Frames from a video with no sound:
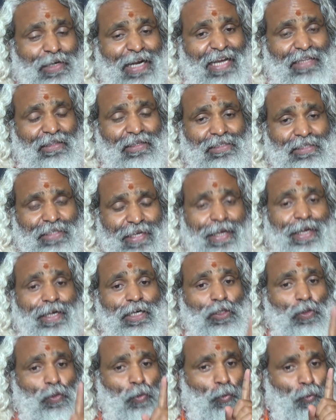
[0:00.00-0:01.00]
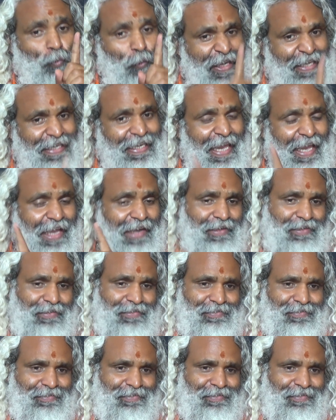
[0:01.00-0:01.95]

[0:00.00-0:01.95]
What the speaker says: rather say to weaken,